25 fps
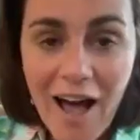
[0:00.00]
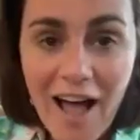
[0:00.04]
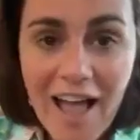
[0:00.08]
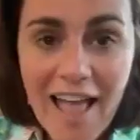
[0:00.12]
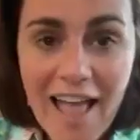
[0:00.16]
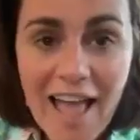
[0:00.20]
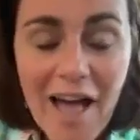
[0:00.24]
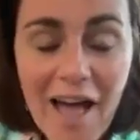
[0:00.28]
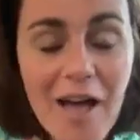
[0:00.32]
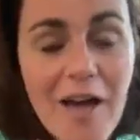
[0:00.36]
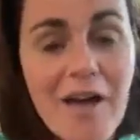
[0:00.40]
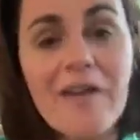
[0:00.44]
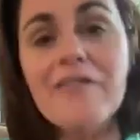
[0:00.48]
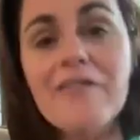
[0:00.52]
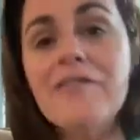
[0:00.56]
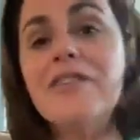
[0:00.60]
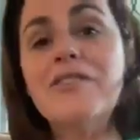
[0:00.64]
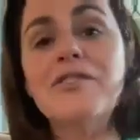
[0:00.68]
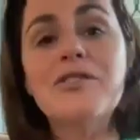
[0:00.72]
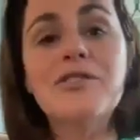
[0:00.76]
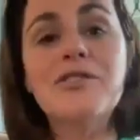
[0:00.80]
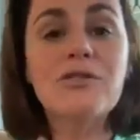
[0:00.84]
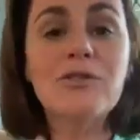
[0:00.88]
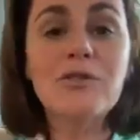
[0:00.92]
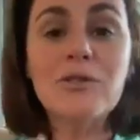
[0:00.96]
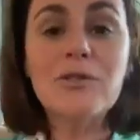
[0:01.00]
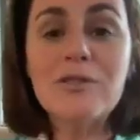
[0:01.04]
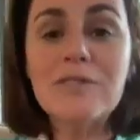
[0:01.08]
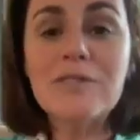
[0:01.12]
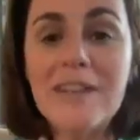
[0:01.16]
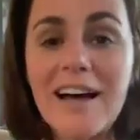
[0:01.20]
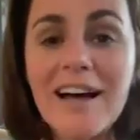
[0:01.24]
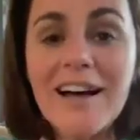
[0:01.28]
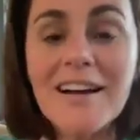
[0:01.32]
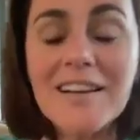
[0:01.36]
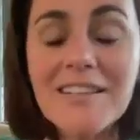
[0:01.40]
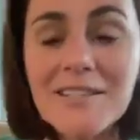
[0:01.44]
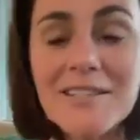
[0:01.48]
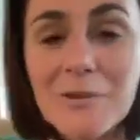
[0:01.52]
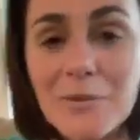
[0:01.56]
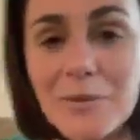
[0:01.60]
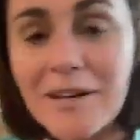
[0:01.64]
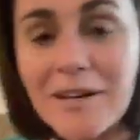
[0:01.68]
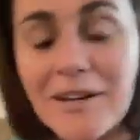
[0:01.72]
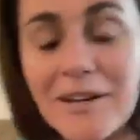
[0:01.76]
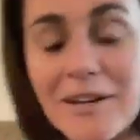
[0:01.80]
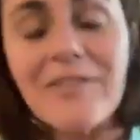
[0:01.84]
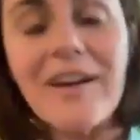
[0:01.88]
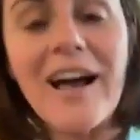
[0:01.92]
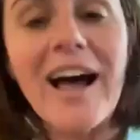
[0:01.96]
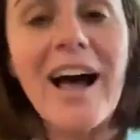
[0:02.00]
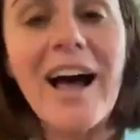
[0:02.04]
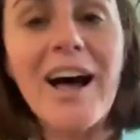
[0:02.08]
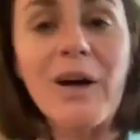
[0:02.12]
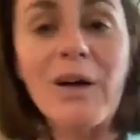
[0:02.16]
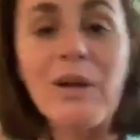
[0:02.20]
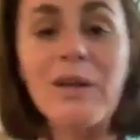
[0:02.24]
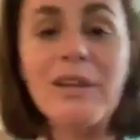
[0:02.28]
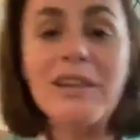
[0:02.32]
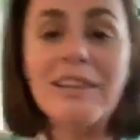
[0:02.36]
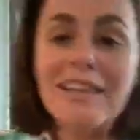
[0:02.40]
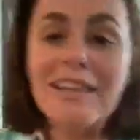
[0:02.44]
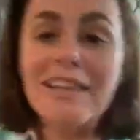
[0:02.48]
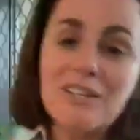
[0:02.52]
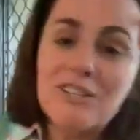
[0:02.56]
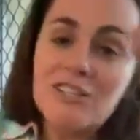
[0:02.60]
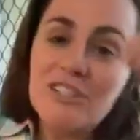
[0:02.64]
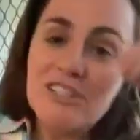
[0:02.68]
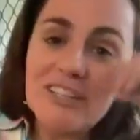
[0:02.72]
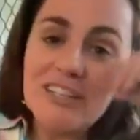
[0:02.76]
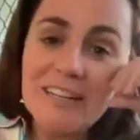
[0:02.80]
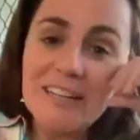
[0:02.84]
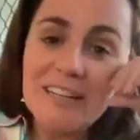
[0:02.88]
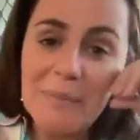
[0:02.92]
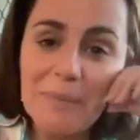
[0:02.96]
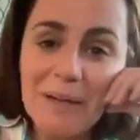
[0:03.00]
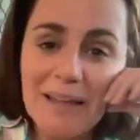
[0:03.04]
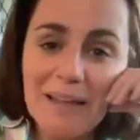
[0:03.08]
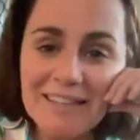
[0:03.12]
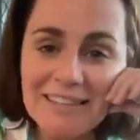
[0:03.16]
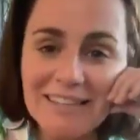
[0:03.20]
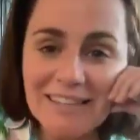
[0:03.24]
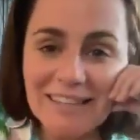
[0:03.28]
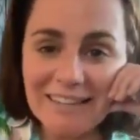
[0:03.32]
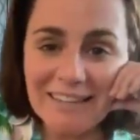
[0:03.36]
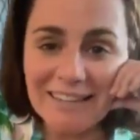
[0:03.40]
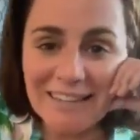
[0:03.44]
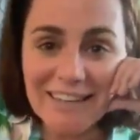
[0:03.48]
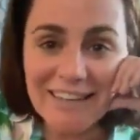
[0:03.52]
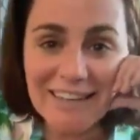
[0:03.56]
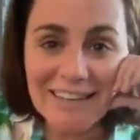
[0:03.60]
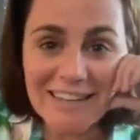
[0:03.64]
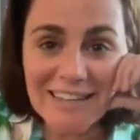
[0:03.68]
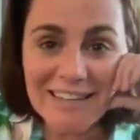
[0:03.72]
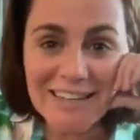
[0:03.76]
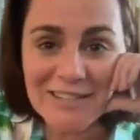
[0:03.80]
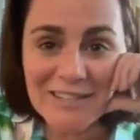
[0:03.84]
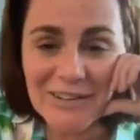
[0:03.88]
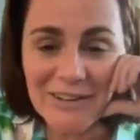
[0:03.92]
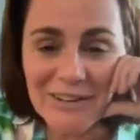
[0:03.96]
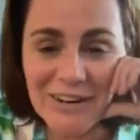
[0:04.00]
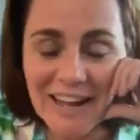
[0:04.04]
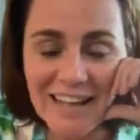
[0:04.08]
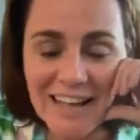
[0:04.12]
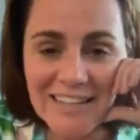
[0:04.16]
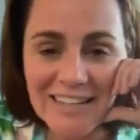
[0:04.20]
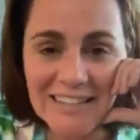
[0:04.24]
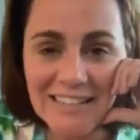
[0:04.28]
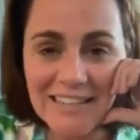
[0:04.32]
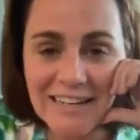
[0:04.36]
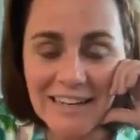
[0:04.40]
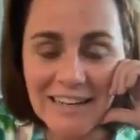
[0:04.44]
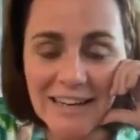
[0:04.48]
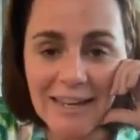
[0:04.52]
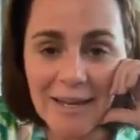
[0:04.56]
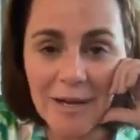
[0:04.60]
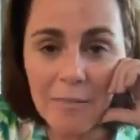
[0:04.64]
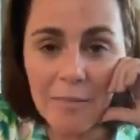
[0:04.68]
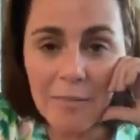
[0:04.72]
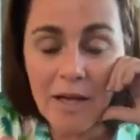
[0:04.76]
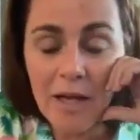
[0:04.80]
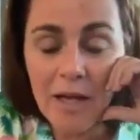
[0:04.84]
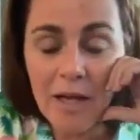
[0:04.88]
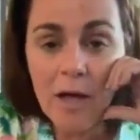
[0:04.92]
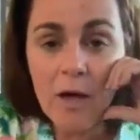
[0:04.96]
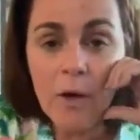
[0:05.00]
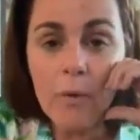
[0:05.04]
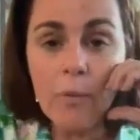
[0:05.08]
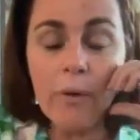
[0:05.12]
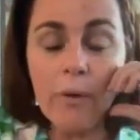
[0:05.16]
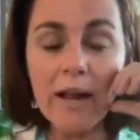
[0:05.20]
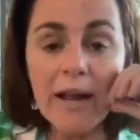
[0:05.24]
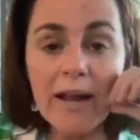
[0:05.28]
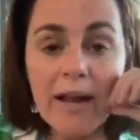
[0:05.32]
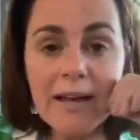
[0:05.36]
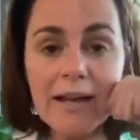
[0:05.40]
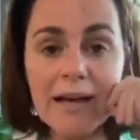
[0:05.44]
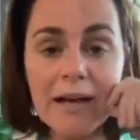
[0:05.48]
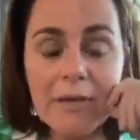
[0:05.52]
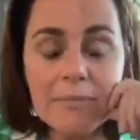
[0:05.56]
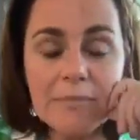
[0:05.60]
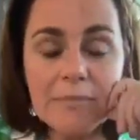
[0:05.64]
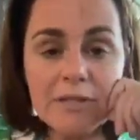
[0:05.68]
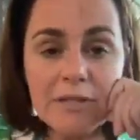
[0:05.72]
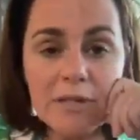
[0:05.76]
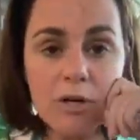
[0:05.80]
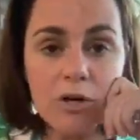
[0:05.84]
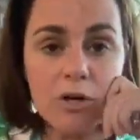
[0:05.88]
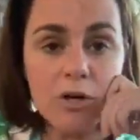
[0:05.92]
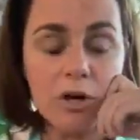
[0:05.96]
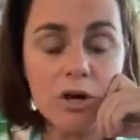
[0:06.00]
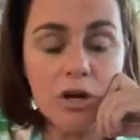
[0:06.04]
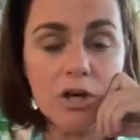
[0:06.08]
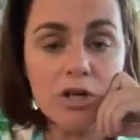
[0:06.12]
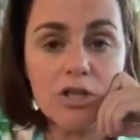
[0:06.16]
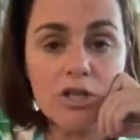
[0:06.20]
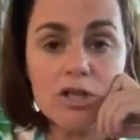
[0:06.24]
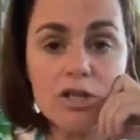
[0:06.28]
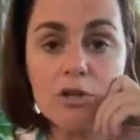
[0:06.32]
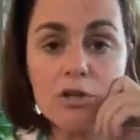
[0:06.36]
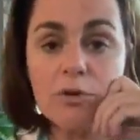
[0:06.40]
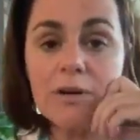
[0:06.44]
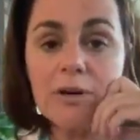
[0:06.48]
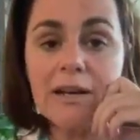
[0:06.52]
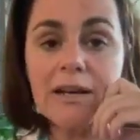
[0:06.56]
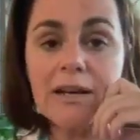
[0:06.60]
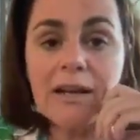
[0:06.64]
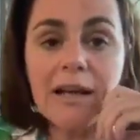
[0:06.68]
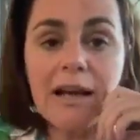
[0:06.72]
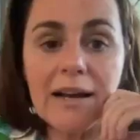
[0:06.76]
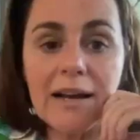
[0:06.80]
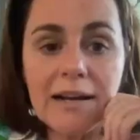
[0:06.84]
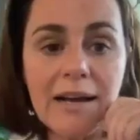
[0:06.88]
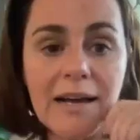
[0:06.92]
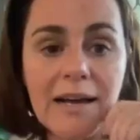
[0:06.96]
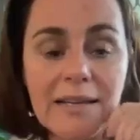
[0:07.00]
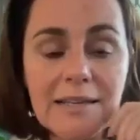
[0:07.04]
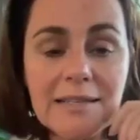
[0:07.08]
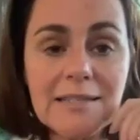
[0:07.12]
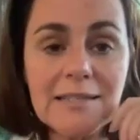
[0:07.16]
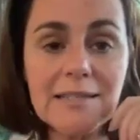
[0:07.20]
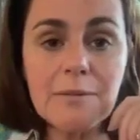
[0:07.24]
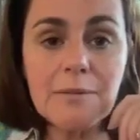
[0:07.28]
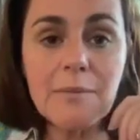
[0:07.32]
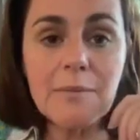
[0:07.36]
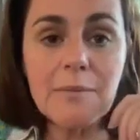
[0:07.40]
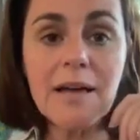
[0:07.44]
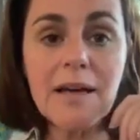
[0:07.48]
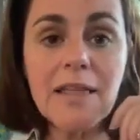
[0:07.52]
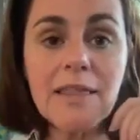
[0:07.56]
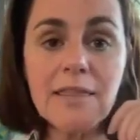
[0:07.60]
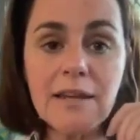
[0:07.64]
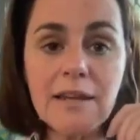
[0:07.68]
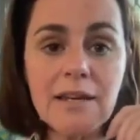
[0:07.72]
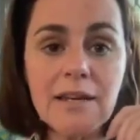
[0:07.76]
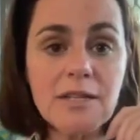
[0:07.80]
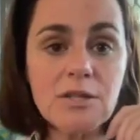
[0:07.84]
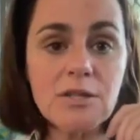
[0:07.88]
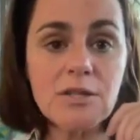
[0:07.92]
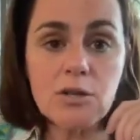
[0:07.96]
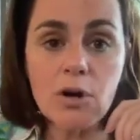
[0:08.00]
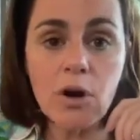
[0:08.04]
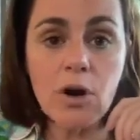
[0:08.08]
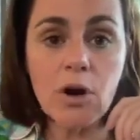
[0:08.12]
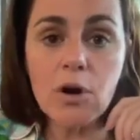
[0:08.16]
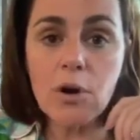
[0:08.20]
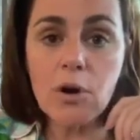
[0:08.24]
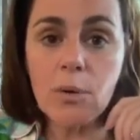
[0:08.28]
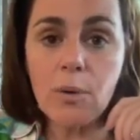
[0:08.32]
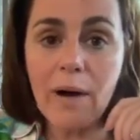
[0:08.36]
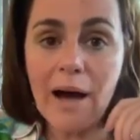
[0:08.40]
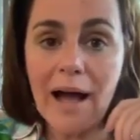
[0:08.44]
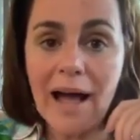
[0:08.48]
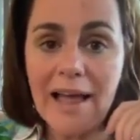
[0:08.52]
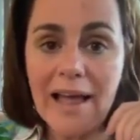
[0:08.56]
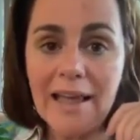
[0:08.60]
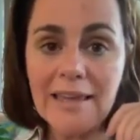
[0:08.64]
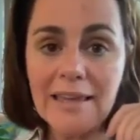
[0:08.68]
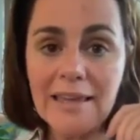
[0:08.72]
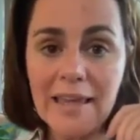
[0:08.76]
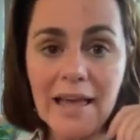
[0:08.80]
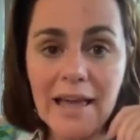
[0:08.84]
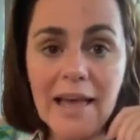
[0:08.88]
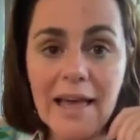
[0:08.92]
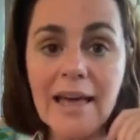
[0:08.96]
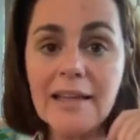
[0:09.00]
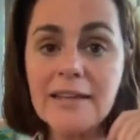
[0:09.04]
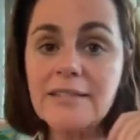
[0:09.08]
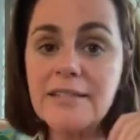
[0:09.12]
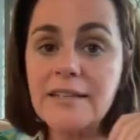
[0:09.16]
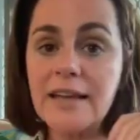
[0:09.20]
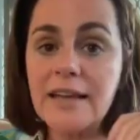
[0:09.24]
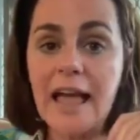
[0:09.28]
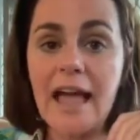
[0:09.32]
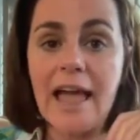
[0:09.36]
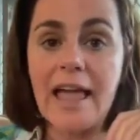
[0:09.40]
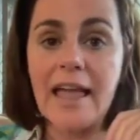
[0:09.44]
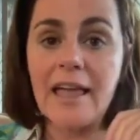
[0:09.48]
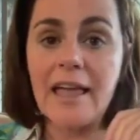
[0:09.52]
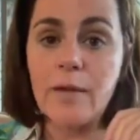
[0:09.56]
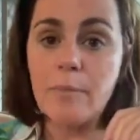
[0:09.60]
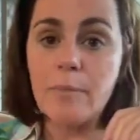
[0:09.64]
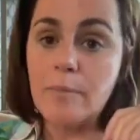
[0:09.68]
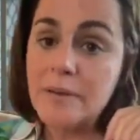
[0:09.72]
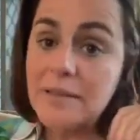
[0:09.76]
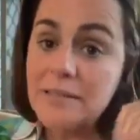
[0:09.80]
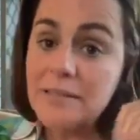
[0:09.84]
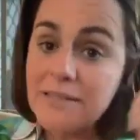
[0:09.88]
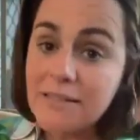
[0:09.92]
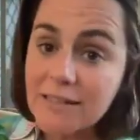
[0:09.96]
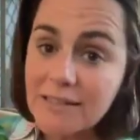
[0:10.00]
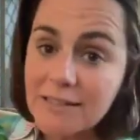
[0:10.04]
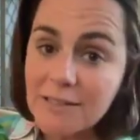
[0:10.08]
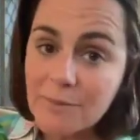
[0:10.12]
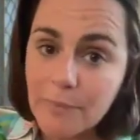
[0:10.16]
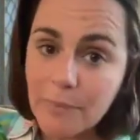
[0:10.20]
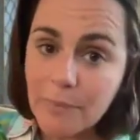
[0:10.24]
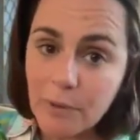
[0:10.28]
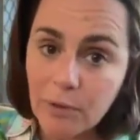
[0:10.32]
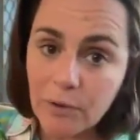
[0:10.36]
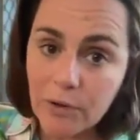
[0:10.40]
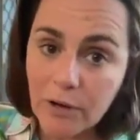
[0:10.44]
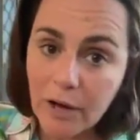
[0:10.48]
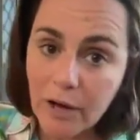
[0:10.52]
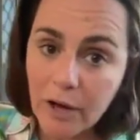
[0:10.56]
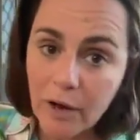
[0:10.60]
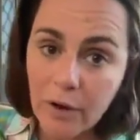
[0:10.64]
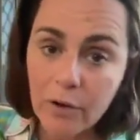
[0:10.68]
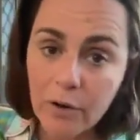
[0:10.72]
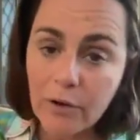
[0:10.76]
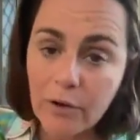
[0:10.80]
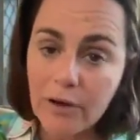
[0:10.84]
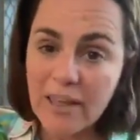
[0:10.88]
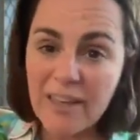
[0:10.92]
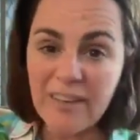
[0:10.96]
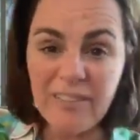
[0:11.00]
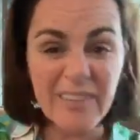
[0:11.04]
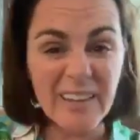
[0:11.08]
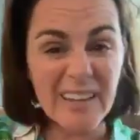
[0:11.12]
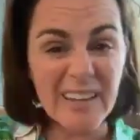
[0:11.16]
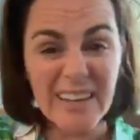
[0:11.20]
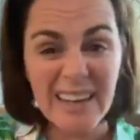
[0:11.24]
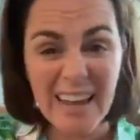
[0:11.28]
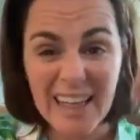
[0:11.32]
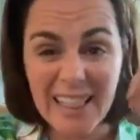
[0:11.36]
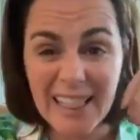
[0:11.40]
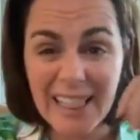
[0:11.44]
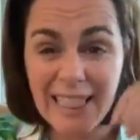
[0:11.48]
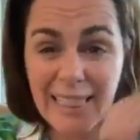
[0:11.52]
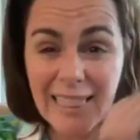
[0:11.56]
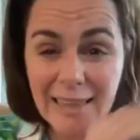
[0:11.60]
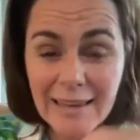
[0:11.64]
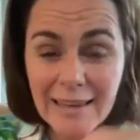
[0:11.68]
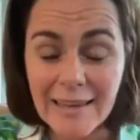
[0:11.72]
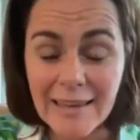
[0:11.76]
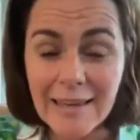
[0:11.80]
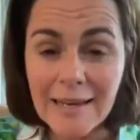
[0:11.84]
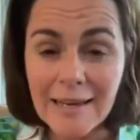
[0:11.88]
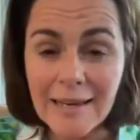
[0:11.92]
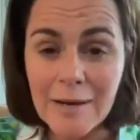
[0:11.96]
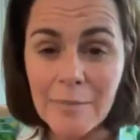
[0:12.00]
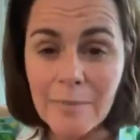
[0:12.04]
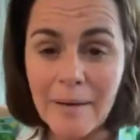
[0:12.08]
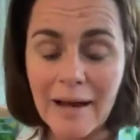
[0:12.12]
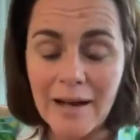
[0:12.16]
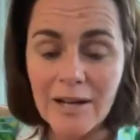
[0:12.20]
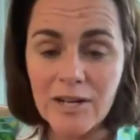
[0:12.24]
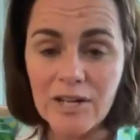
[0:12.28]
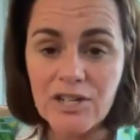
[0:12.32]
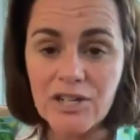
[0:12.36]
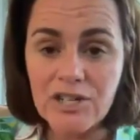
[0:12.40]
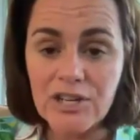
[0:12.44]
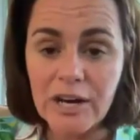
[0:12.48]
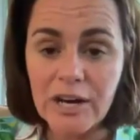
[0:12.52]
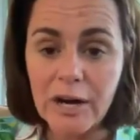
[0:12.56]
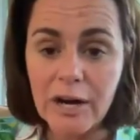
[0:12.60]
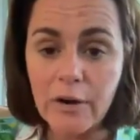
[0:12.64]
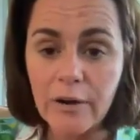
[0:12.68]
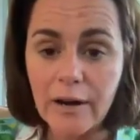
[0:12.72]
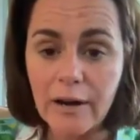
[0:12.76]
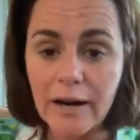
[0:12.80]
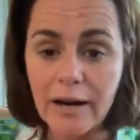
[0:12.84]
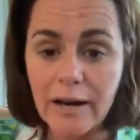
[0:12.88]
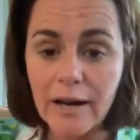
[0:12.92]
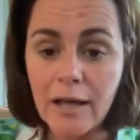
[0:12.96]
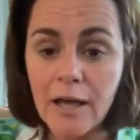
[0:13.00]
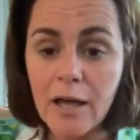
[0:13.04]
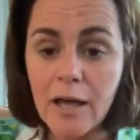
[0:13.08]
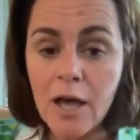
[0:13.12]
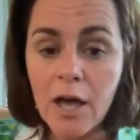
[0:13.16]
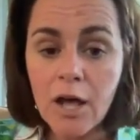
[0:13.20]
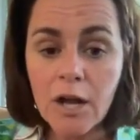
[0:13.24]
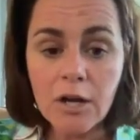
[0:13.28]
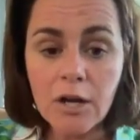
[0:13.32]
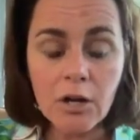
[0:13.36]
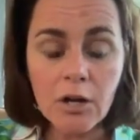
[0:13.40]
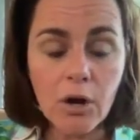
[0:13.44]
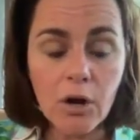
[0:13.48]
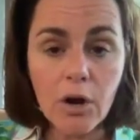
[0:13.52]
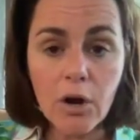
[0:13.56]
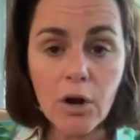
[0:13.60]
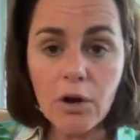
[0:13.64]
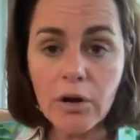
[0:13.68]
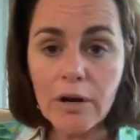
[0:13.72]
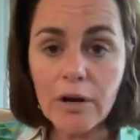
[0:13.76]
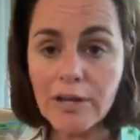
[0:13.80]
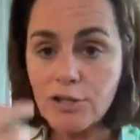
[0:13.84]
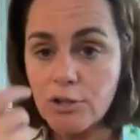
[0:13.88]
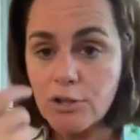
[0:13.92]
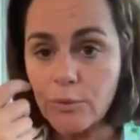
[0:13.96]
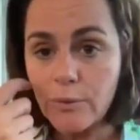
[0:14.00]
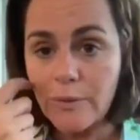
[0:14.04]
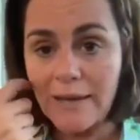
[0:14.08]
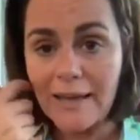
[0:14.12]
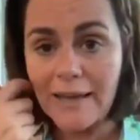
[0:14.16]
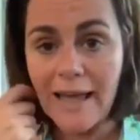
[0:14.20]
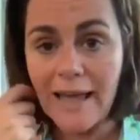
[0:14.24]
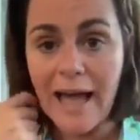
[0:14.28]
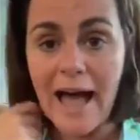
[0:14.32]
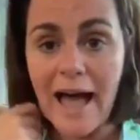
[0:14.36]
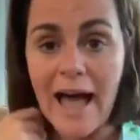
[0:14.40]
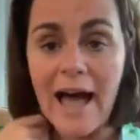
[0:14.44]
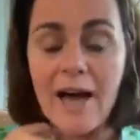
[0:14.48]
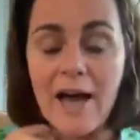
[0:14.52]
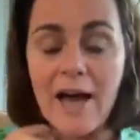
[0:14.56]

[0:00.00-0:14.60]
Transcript: I have Sue Dux, one of our legend amazing leaders on our team. When it comes to nurturing a customer that is not quite yet a business builder or even yet thinking about sharing, not only do we